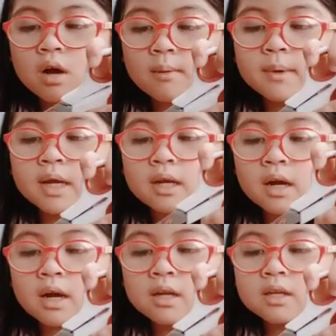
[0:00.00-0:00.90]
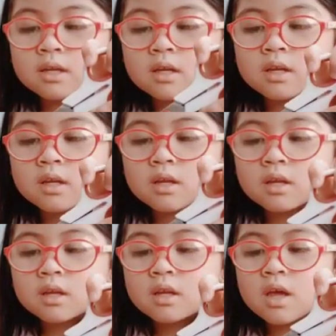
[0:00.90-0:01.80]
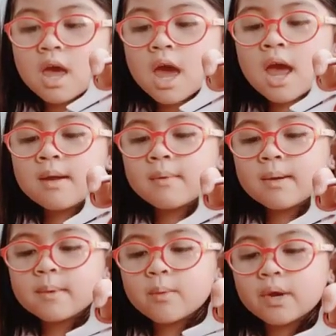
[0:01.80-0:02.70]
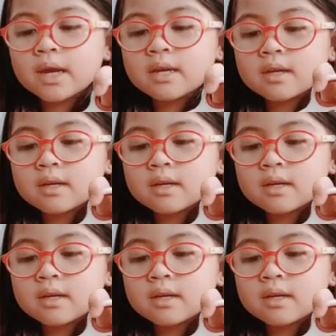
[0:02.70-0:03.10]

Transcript: Oh my god. Hey, Mommy, wait.